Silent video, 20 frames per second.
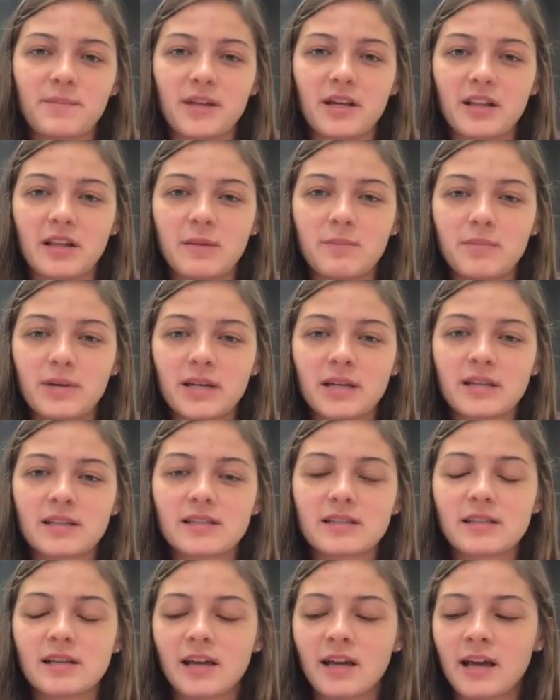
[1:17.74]

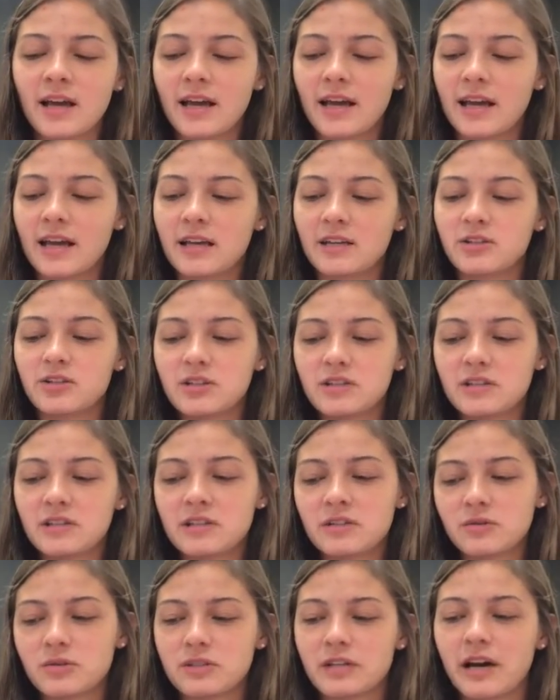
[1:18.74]
Olympics, and she's
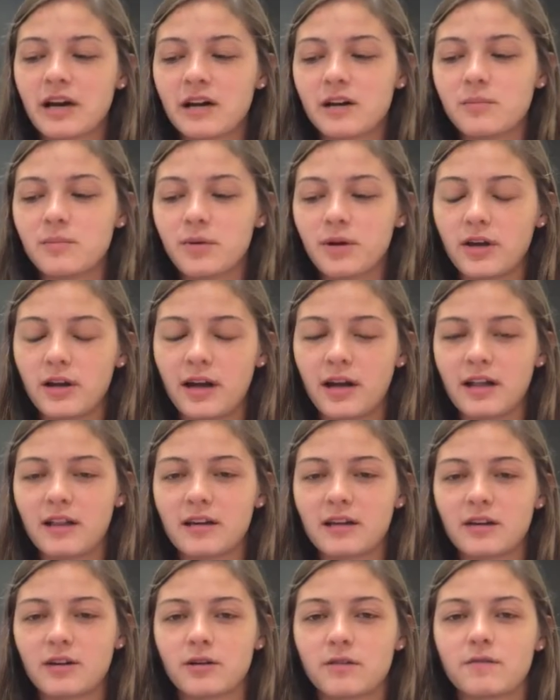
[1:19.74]
since retired, but I
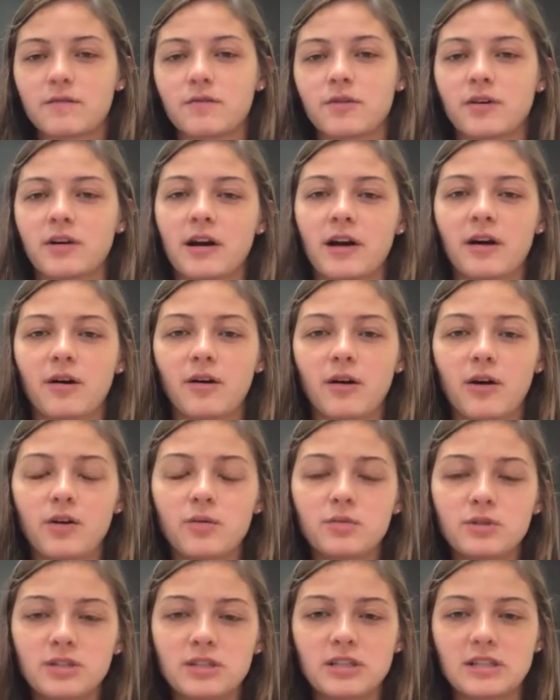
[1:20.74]
like her for how
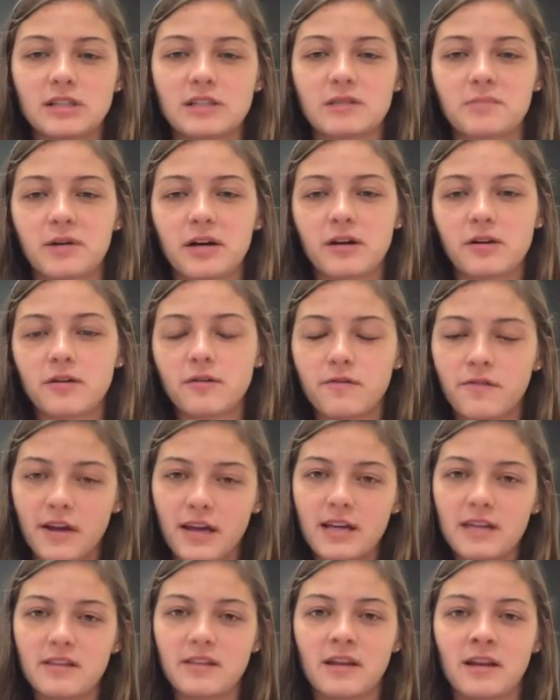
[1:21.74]
open she is about her
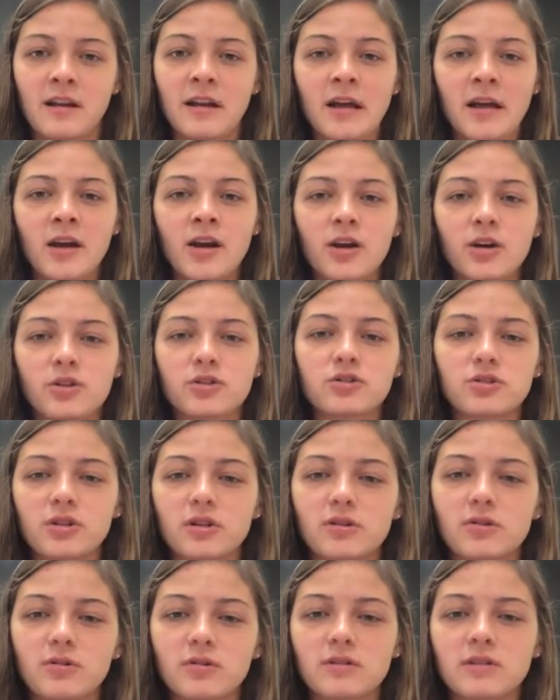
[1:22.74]
faith and her
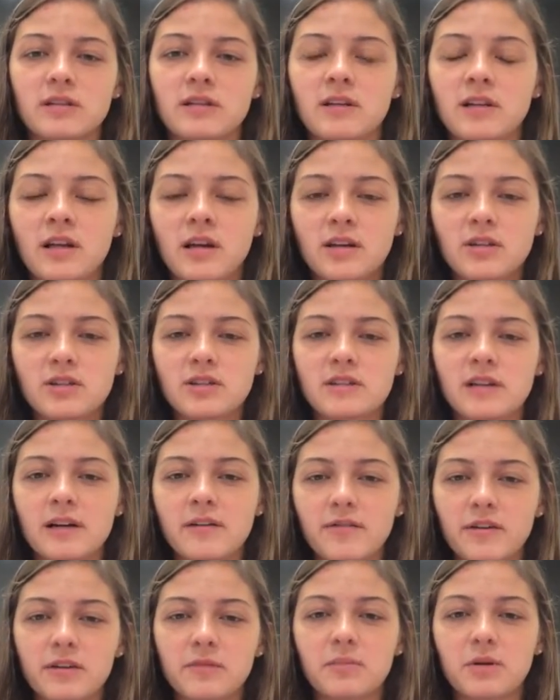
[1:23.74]
struggles, and she's
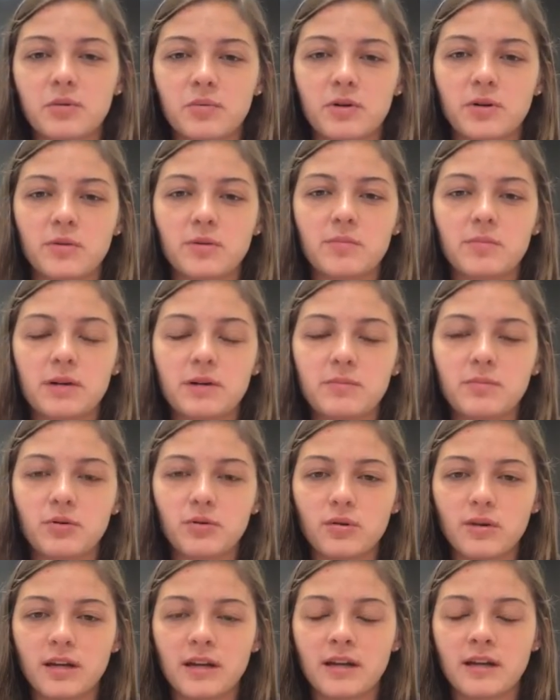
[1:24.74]
not afraid to be real with
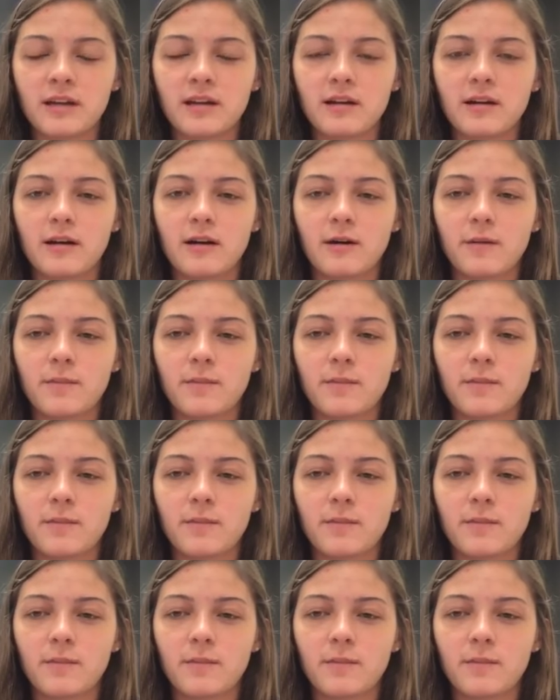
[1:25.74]
people, and